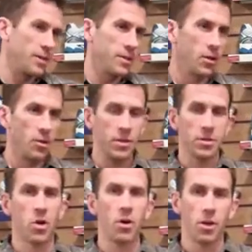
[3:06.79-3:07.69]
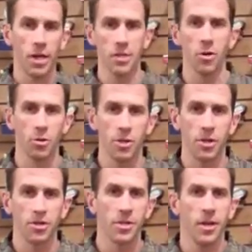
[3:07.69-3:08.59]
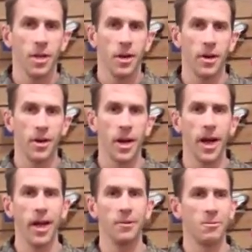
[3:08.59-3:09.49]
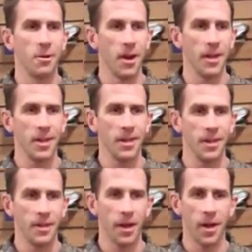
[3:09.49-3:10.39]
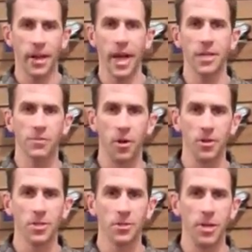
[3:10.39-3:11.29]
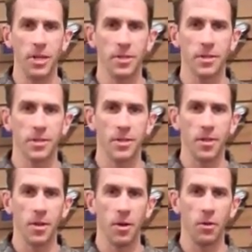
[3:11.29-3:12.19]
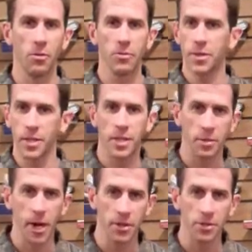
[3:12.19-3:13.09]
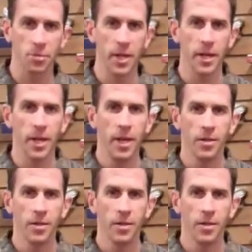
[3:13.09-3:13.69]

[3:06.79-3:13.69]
you know, these long lost cultures are not running on asphalt streets, you know, 60 miles a week.